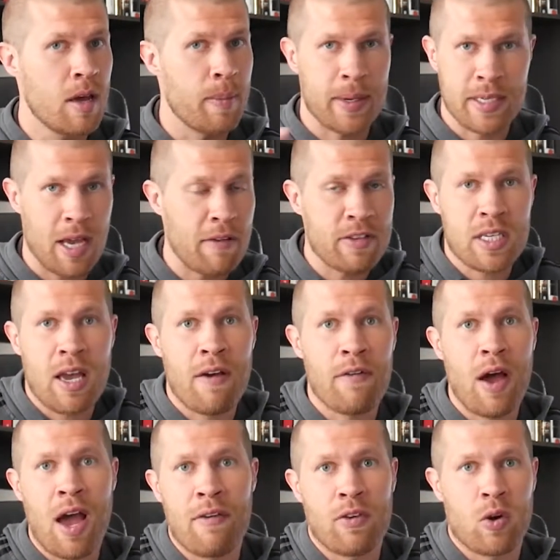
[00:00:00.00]
because obviously
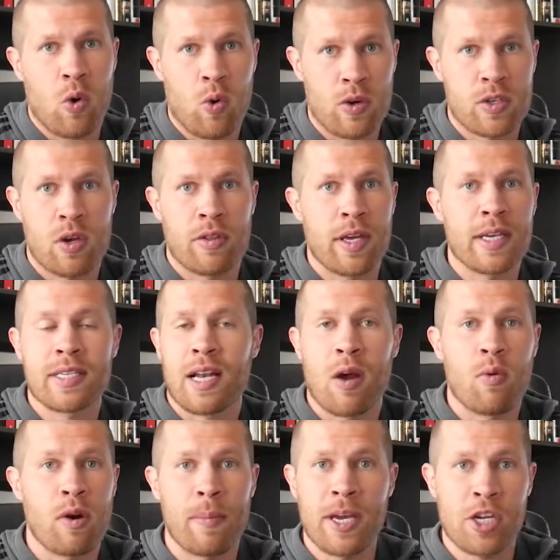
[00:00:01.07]
I I have a course on this and I
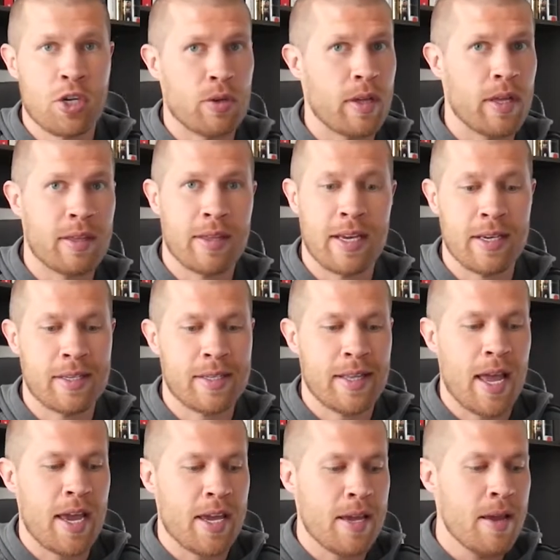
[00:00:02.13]
want to make sure that things
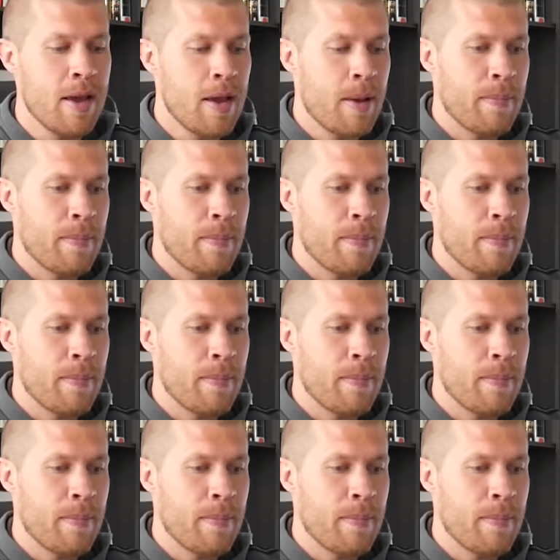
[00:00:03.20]
stay,